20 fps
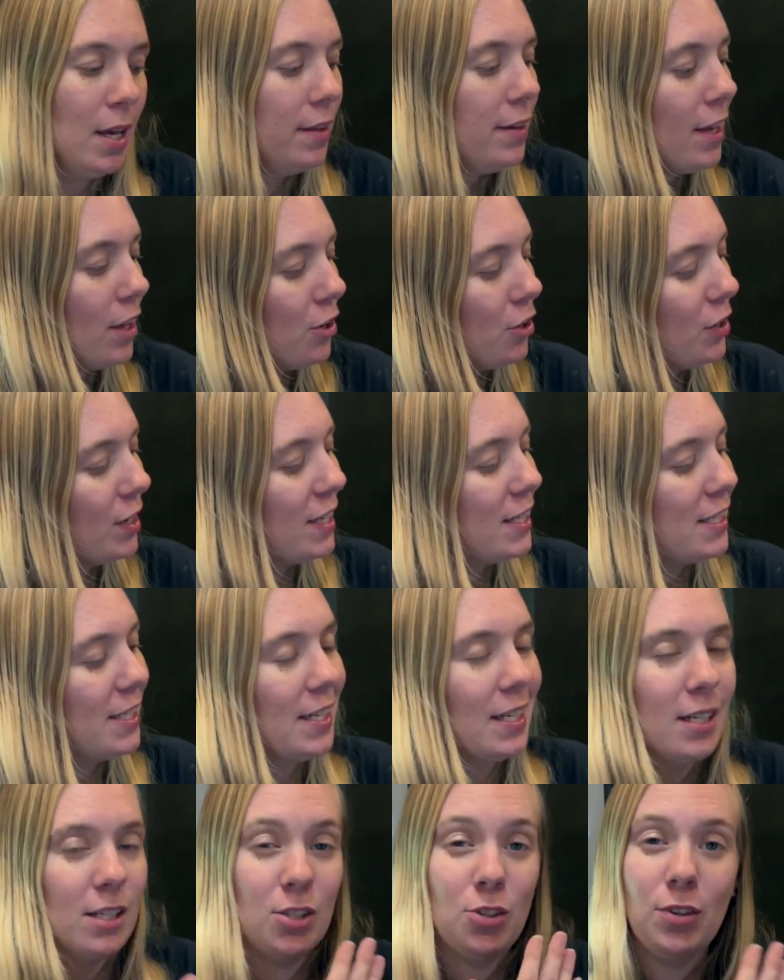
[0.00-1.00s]
The other nice
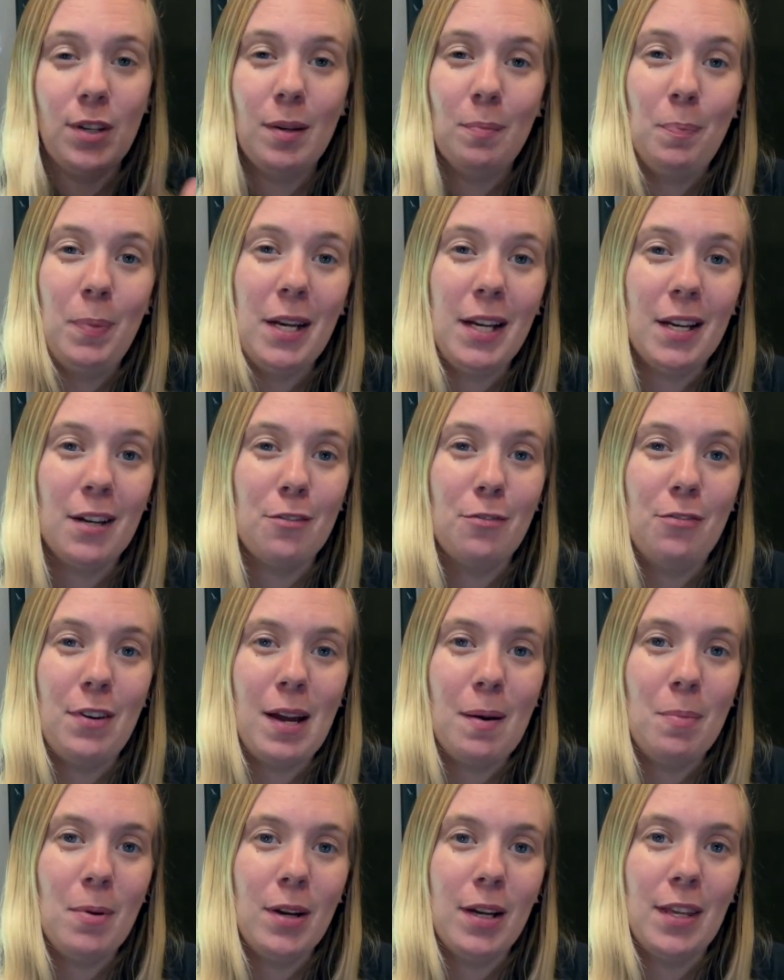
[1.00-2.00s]
thing is you can pick a
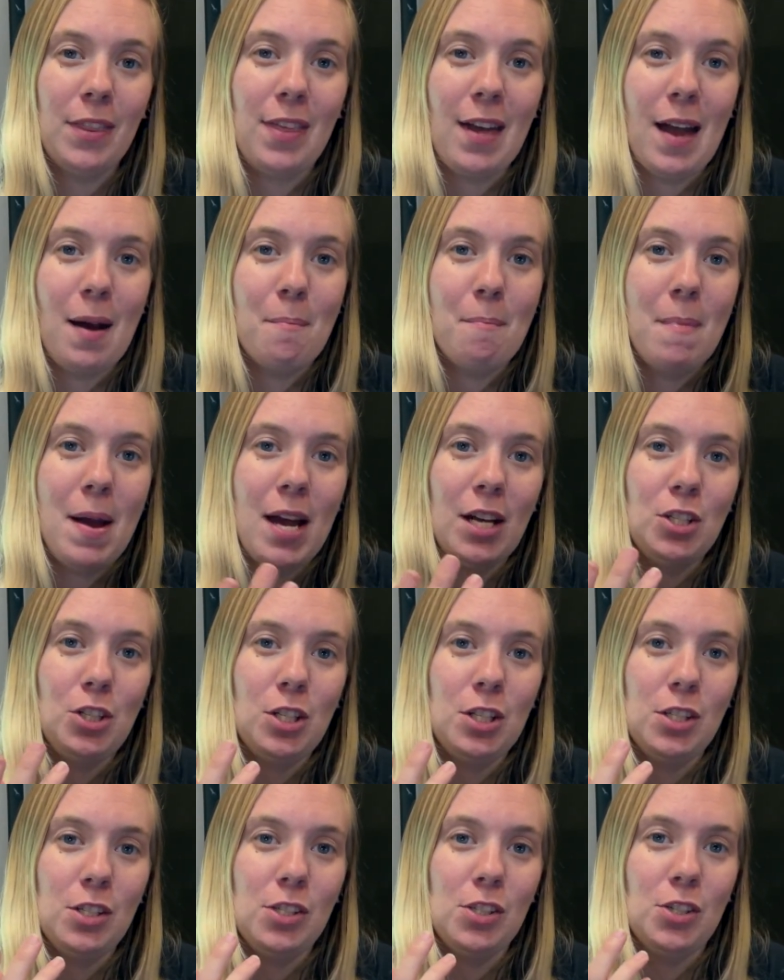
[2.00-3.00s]
fabric that
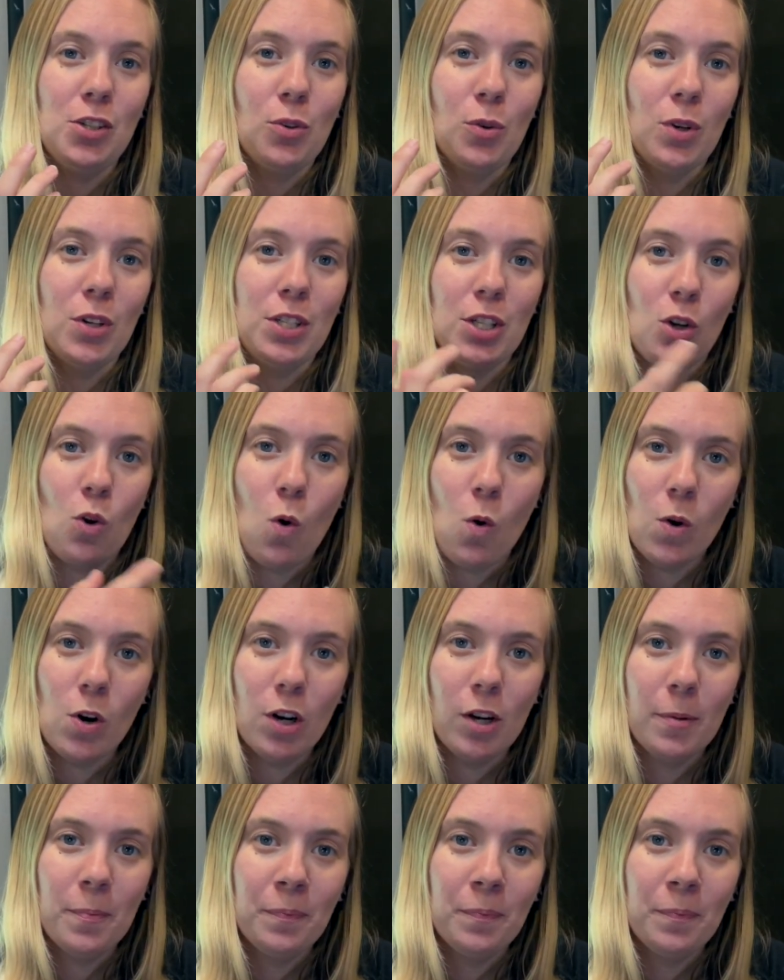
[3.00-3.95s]
matches your decor